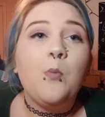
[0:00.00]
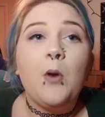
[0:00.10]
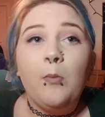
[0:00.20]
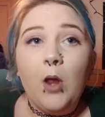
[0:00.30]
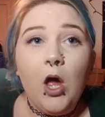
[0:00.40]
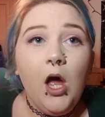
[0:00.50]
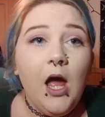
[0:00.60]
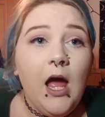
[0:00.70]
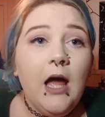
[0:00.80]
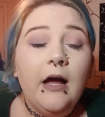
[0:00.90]
blah, blah, blah.
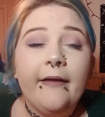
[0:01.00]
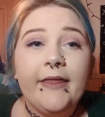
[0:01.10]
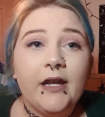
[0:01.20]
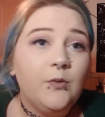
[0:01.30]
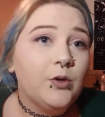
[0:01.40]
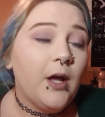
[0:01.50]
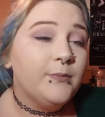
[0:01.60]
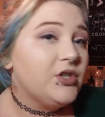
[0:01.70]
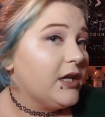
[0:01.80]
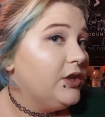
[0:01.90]
And then I will
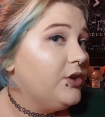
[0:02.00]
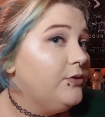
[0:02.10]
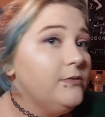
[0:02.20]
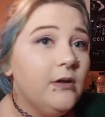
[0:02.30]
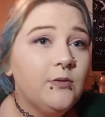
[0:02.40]
come check in you.